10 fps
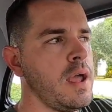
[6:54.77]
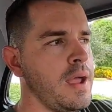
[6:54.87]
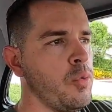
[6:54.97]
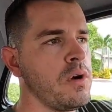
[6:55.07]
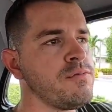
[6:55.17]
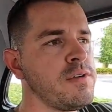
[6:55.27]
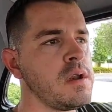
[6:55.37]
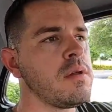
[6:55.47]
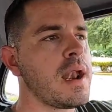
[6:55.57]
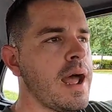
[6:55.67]
And one
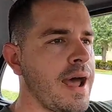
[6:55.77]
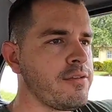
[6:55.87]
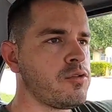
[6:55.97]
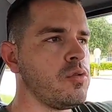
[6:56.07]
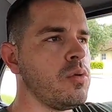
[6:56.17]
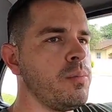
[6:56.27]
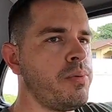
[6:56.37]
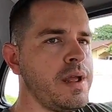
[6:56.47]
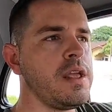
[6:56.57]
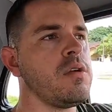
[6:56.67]
video that I have to
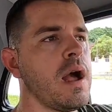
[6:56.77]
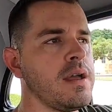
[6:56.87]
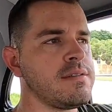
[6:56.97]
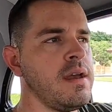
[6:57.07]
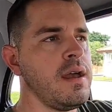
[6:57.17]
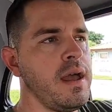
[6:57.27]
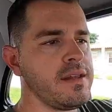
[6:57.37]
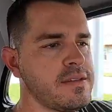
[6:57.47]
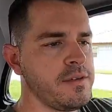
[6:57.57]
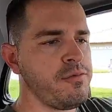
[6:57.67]
bring you guys,
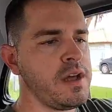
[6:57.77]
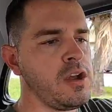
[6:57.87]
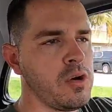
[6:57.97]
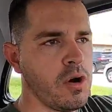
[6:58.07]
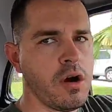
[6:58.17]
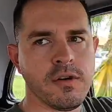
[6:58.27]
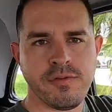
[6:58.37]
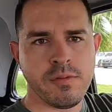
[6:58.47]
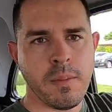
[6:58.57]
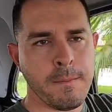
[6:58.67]
it's a video of
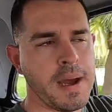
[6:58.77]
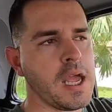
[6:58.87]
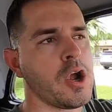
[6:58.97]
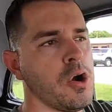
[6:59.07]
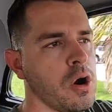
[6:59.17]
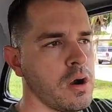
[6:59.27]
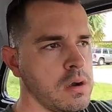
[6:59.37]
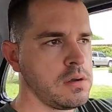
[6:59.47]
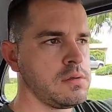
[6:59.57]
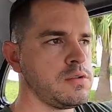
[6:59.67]
my car,
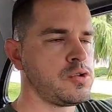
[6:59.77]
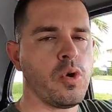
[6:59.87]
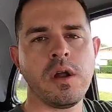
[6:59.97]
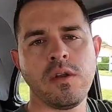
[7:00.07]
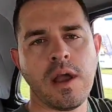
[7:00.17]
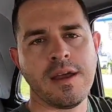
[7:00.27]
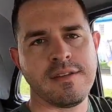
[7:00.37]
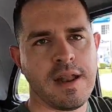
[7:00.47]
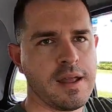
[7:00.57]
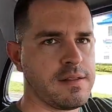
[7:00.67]
showing you
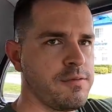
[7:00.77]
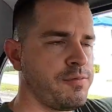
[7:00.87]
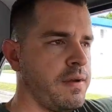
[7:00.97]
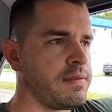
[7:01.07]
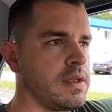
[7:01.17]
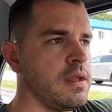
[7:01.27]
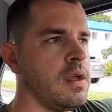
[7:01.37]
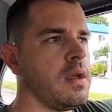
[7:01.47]
guys the 1950.